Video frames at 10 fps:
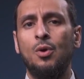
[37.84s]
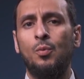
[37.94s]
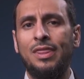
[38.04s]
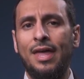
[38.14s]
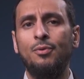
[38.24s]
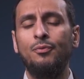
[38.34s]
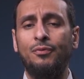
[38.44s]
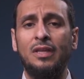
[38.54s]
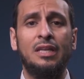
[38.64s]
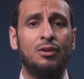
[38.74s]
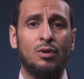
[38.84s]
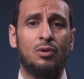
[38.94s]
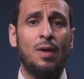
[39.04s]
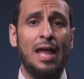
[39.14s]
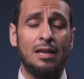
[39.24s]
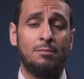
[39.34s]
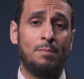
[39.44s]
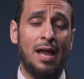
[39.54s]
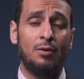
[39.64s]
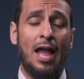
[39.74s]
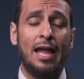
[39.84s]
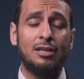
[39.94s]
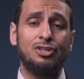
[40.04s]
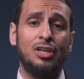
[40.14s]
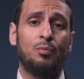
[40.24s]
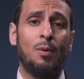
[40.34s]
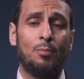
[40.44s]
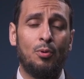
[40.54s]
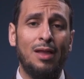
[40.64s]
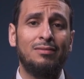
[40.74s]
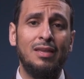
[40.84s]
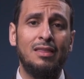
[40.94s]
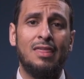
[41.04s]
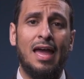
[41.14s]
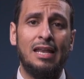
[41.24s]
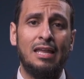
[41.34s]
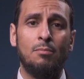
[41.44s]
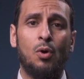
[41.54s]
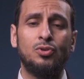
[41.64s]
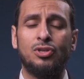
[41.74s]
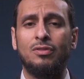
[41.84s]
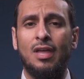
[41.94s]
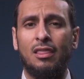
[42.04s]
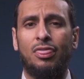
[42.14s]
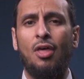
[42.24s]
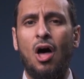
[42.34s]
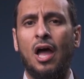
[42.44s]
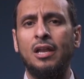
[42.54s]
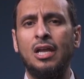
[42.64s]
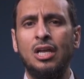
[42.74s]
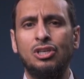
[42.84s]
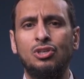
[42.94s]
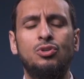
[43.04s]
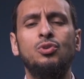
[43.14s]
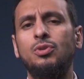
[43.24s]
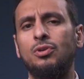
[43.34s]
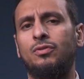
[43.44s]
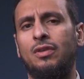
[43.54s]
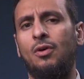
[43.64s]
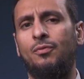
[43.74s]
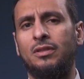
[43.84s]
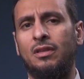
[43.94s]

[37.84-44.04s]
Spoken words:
Without feeling regret, by actually repressing that emotion, that thought, you do yourself a